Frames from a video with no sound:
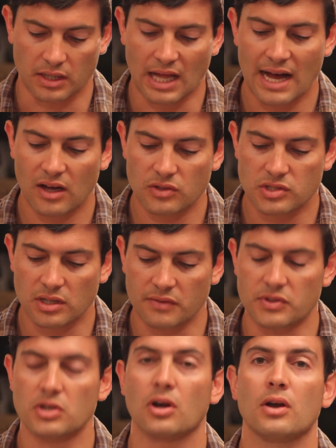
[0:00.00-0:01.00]
clouds
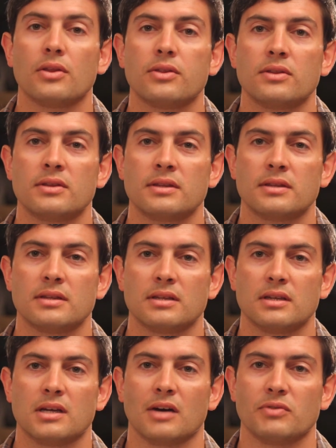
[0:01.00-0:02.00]
of the earth
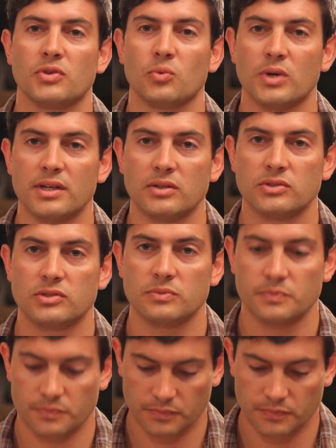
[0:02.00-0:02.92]
cover the widows.